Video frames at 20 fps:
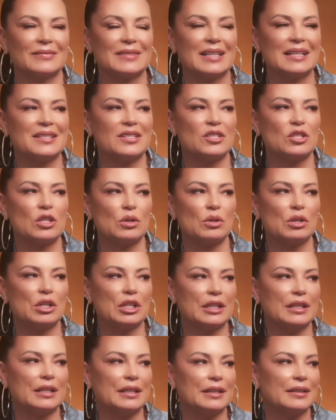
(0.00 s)
That's so
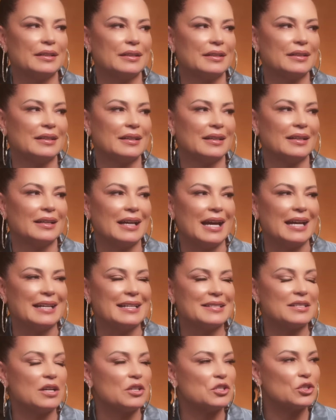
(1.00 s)
good. And
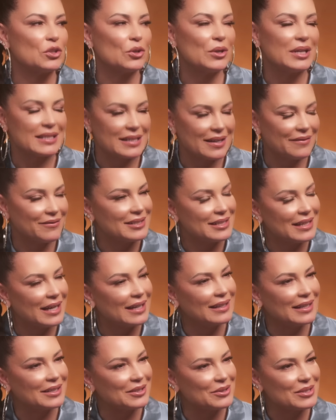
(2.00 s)
it's a choice every day,
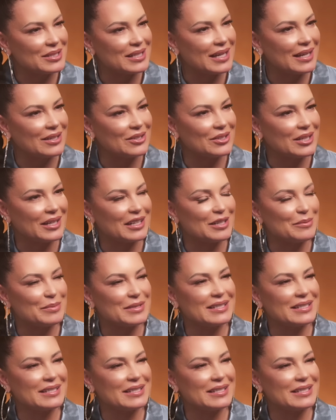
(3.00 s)
like you said. You get every up